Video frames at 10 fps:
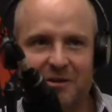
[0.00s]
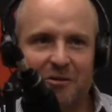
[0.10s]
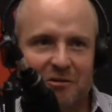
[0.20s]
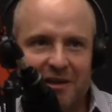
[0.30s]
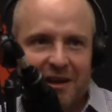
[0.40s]

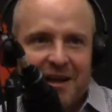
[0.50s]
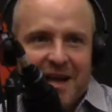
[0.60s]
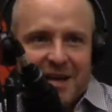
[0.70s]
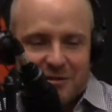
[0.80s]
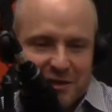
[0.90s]
Oath. Yeah.
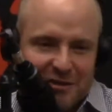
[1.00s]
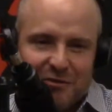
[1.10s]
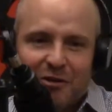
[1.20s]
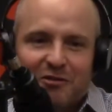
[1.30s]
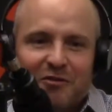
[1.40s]
So it's like,
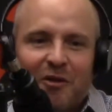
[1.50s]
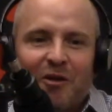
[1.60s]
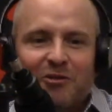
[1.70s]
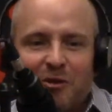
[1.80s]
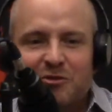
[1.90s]
first of all,
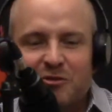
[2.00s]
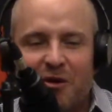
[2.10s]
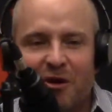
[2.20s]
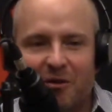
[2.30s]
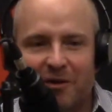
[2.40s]
don't do
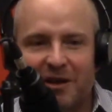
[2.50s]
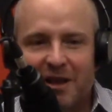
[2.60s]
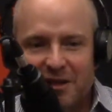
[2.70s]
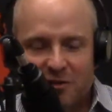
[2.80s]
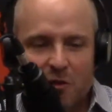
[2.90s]
harm. Like,
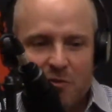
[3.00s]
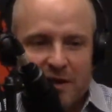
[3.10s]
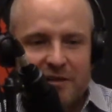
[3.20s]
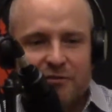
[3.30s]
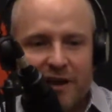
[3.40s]
don't
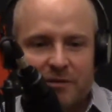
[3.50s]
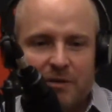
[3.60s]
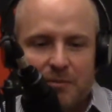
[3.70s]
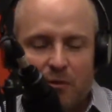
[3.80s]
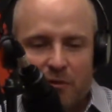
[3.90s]
infect
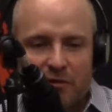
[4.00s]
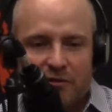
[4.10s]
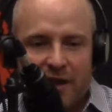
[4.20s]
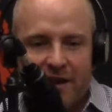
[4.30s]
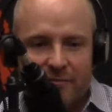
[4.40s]
people with
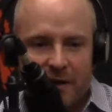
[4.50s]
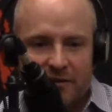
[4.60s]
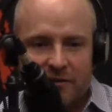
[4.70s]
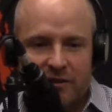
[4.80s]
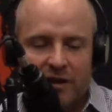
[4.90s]
staph
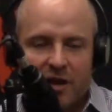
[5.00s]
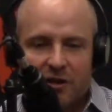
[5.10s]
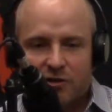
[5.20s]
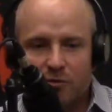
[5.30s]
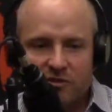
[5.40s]
bacteria.
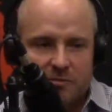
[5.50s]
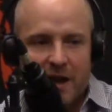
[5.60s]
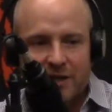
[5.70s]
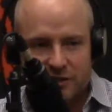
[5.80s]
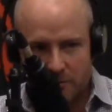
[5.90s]
Don't
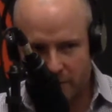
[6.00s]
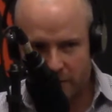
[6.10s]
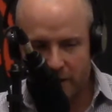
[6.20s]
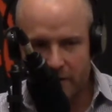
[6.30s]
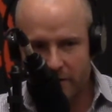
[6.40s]
smash them with
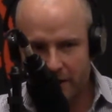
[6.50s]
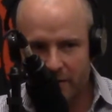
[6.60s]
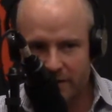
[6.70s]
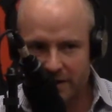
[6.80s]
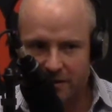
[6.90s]
flickering
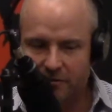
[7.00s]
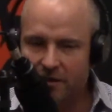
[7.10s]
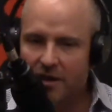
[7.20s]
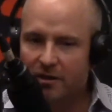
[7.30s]
LEDs.